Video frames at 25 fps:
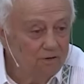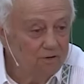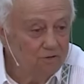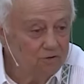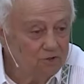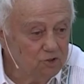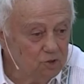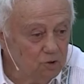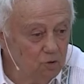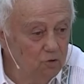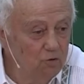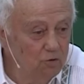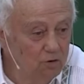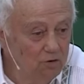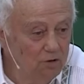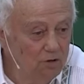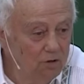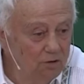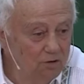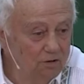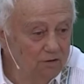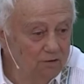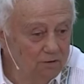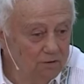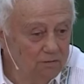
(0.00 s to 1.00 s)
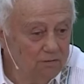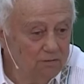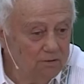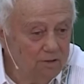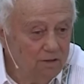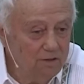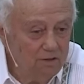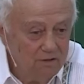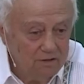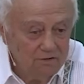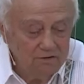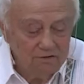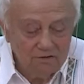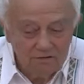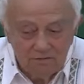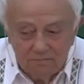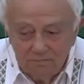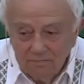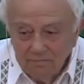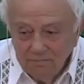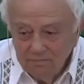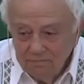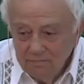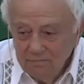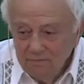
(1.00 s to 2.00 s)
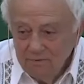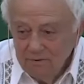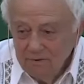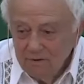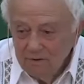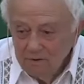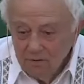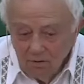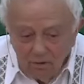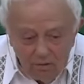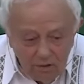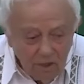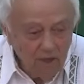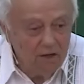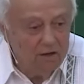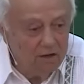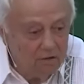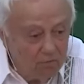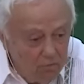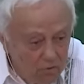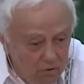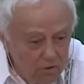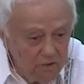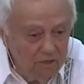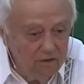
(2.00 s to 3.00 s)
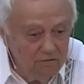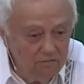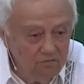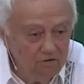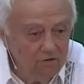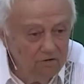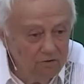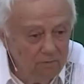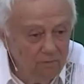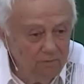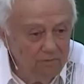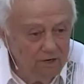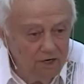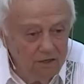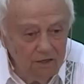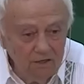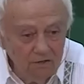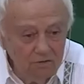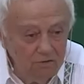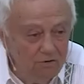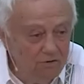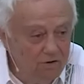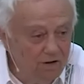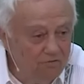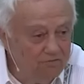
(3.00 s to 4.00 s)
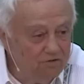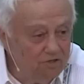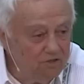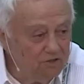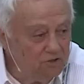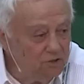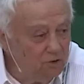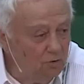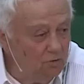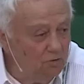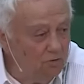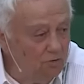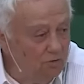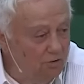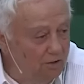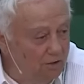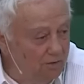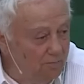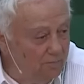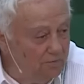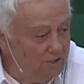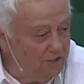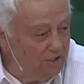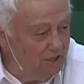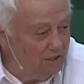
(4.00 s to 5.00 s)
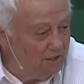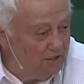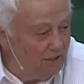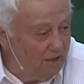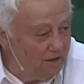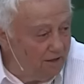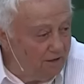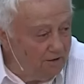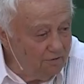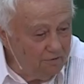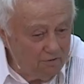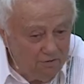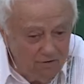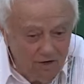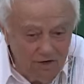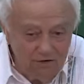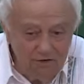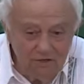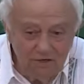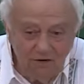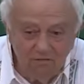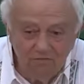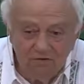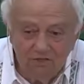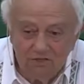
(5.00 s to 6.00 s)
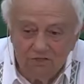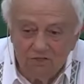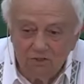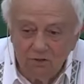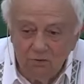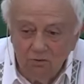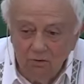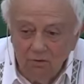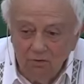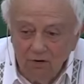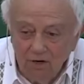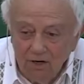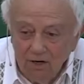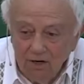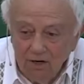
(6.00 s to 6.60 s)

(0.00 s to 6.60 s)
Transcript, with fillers: school? Yes. Okay, we give you the money to have the school immediately. You can have the school.